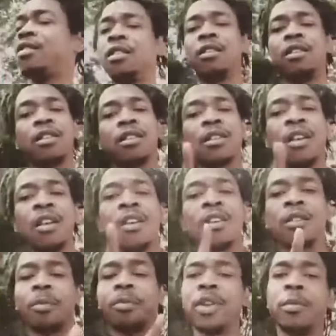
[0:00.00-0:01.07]
I see the little
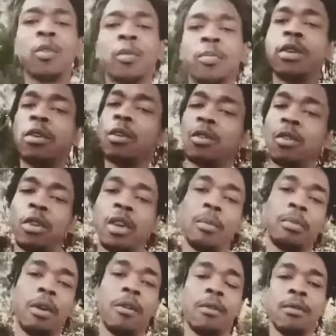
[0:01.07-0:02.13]
subliminal, bro. Don't do
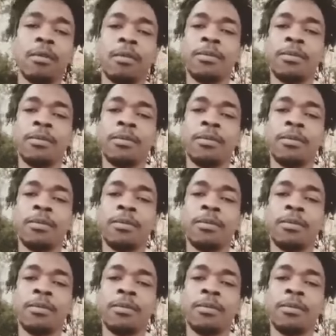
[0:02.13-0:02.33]
that, bro.